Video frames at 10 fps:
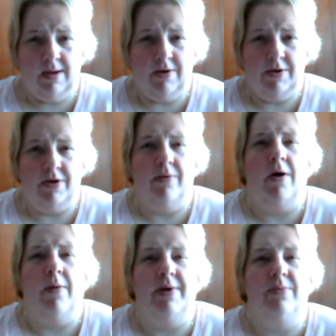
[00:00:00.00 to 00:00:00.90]
You
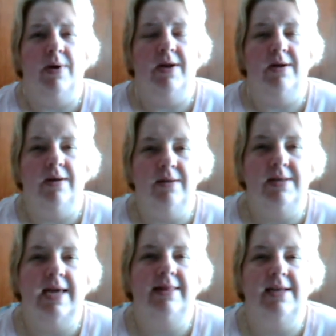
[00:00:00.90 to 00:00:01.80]
don't always want to
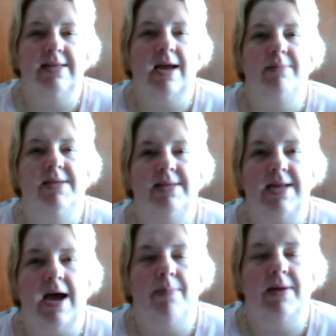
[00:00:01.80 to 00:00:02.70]
take that time to
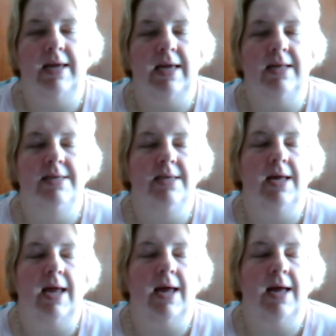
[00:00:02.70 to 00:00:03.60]
stop and eat,
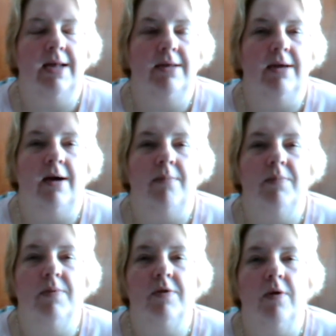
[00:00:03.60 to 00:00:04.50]
and
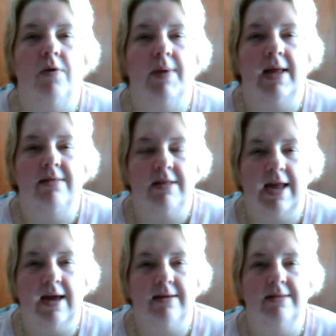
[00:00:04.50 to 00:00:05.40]
so we had
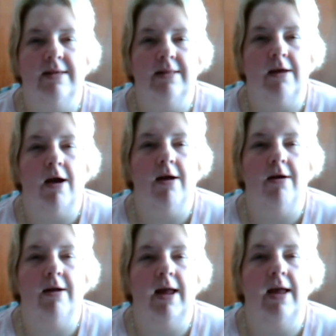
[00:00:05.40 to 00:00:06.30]
snacks in the
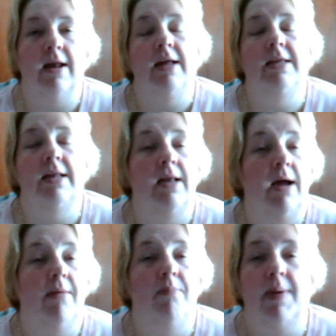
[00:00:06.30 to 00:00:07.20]
car, and I
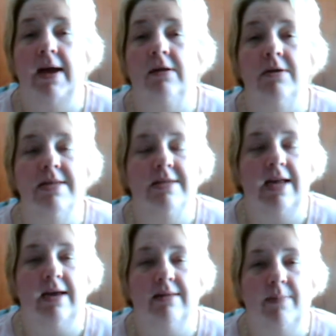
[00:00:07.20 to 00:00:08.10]
packed good
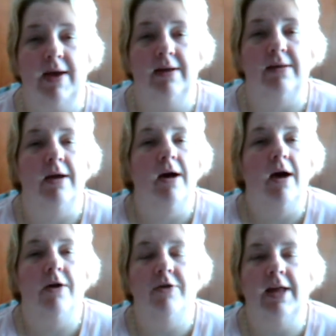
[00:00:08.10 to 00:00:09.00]
snacks. I packed
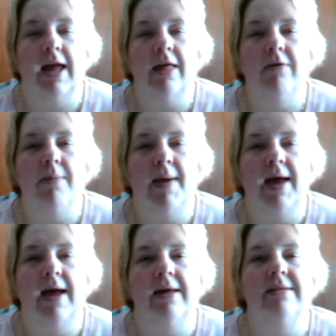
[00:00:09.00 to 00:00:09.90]
100-calorie
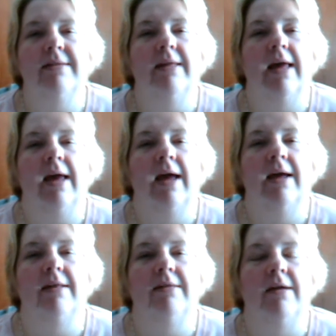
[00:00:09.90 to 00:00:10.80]
packs,
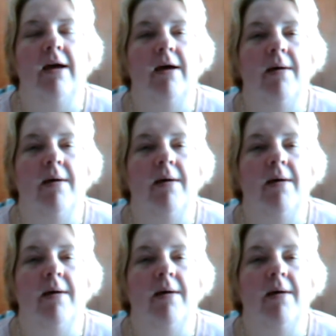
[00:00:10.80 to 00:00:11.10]
and